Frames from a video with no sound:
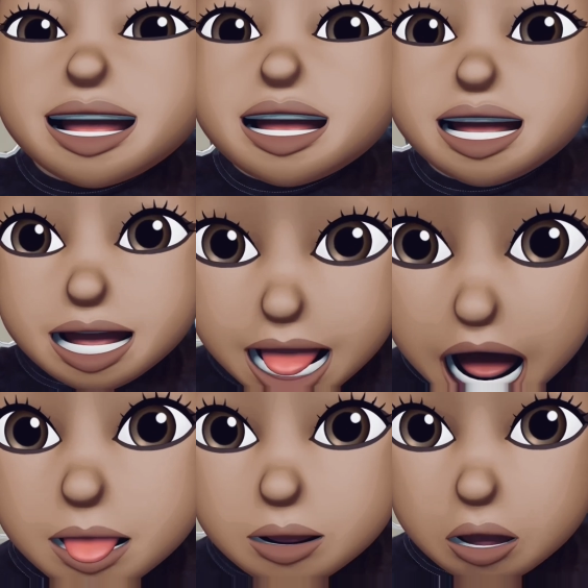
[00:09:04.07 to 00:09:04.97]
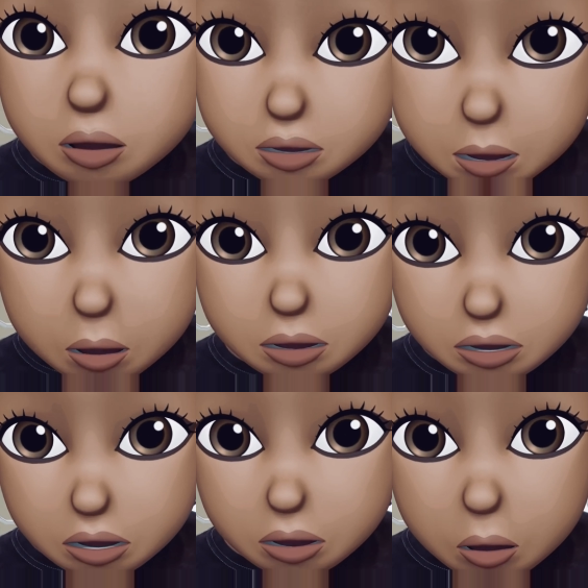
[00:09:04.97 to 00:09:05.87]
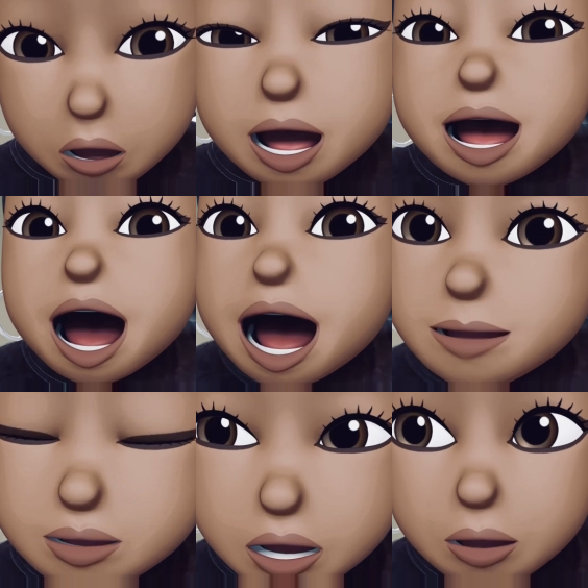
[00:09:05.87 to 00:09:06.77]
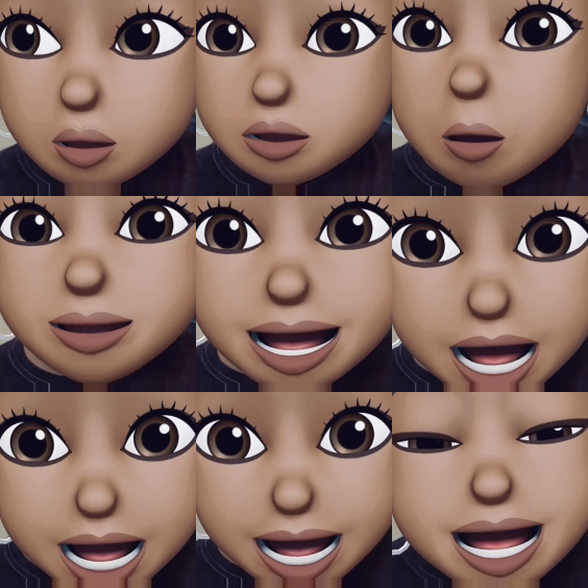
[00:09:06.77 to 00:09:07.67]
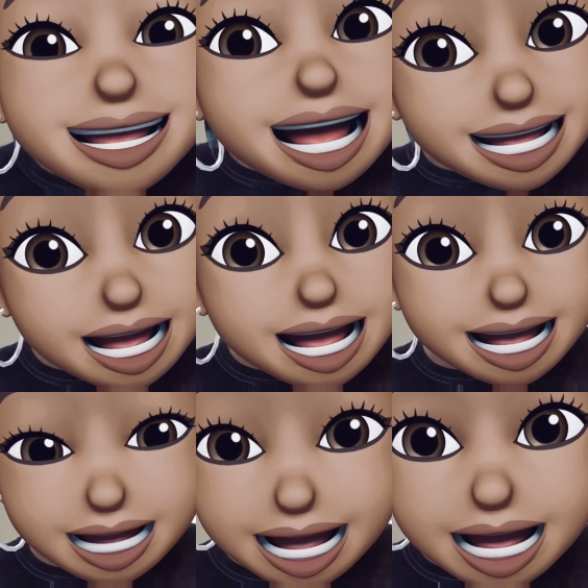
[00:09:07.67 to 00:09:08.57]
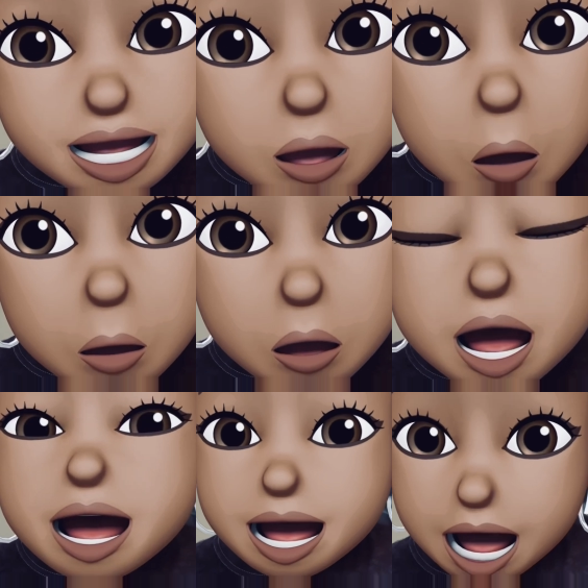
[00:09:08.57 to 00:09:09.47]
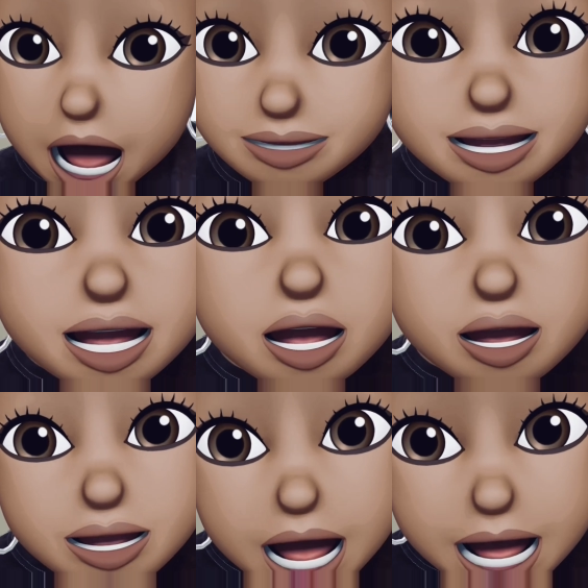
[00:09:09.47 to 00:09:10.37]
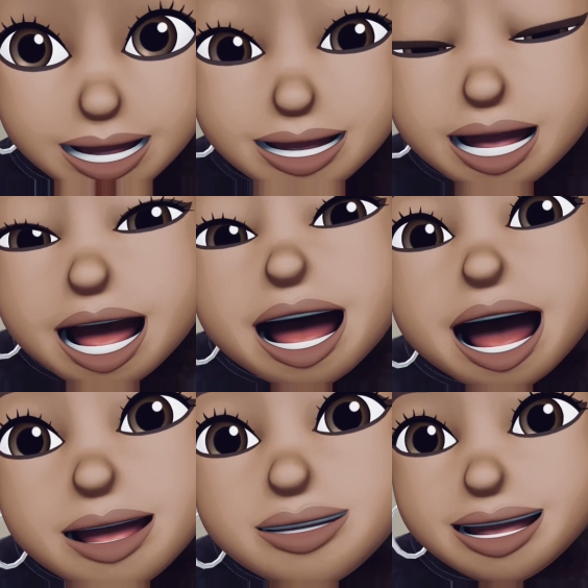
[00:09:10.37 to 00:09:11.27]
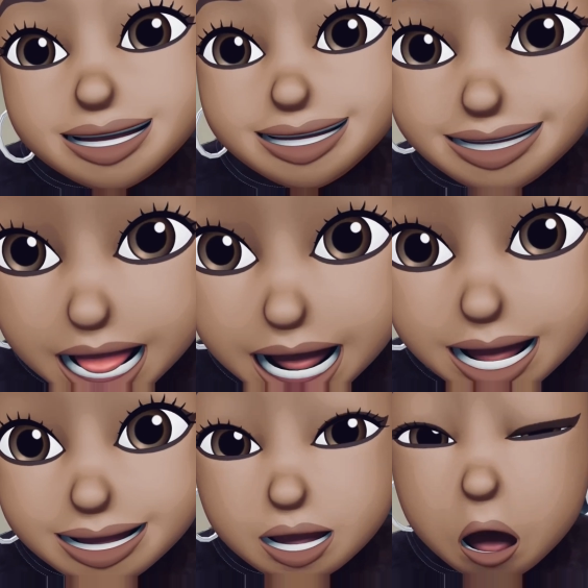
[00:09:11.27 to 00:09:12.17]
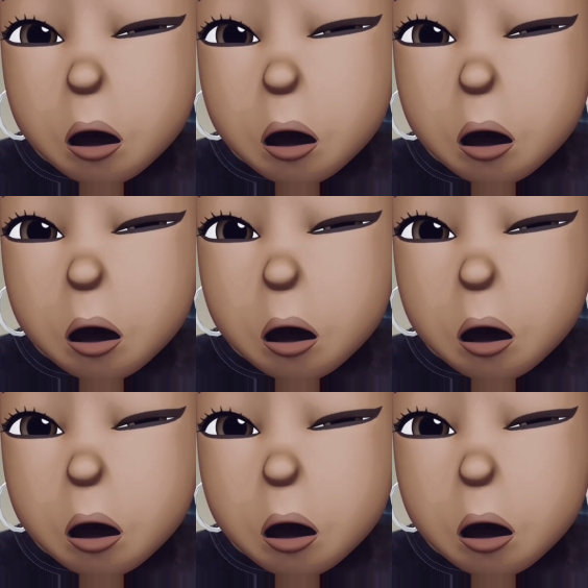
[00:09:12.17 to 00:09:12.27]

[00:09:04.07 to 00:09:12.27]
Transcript: this is an absolute repurchase, y'all. Absolute. So, yeah, that's it. That's it. That's all. And having said all that, having said